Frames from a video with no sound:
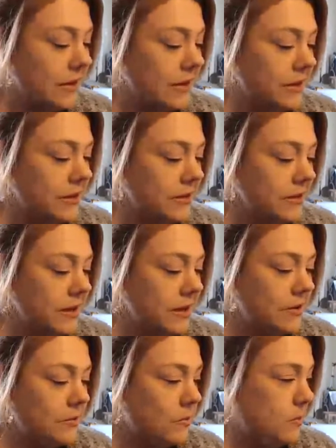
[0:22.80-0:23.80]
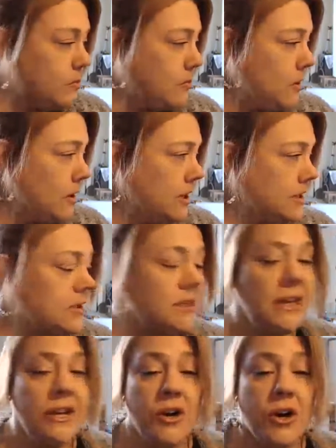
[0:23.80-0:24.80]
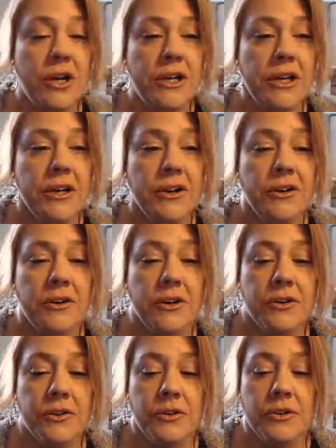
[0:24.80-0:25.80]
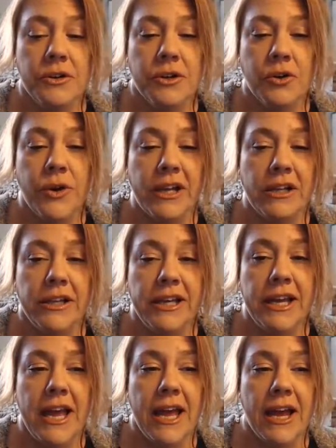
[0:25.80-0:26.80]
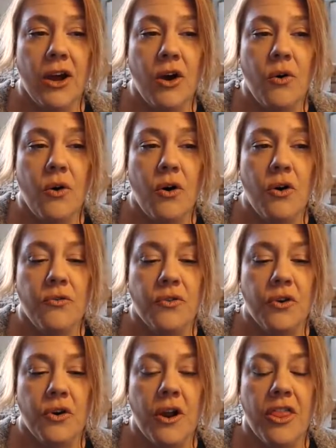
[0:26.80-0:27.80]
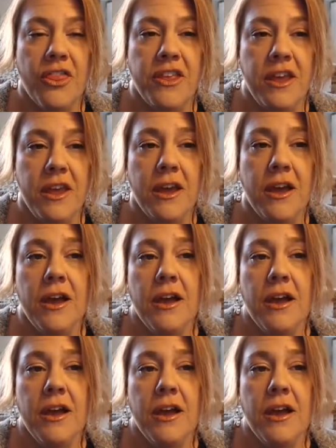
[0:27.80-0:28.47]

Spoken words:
And I wanted to get on here quickly and go over the